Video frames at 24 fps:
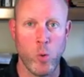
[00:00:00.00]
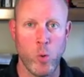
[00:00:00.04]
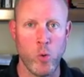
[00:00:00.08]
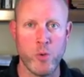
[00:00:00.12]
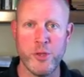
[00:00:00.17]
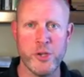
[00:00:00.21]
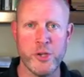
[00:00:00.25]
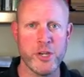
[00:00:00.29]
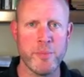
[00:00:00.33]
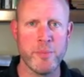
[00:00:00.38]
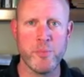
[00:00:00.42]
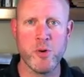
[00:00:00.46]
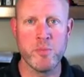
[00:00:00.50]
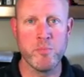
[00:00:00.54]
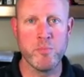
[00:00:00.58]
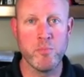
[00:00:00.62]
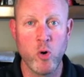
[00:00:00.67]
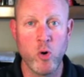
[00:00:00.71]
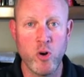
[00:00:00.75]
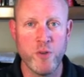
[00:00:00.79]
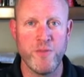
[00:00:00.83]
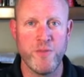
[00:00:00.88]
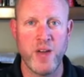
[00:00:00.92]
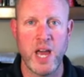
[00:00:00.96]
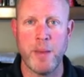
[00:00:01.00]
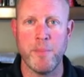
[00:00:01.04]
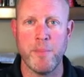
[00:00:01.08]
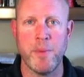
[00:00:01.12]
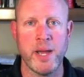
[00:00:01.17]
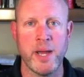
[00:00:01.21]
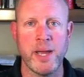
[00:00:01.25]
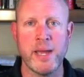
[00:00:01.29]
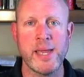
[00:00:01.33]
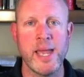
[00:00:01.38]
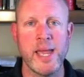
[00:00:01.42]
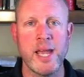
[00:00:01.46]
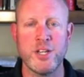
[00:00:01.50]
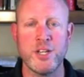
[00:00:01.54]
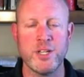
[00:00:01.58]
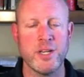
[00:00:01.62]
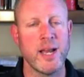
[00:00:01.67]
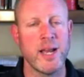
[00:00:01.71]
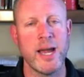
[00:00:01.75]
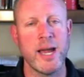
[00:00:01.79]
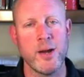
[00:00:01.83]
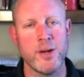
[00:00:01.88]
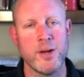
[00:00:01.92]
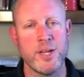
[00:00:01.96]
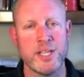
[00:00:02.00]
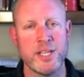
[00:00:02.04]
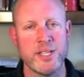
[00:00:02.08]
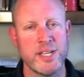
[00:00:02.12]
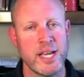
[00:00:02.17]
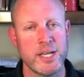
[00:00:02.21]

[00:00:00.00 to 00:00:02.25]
or that you're going to burn more fat by engaging in higher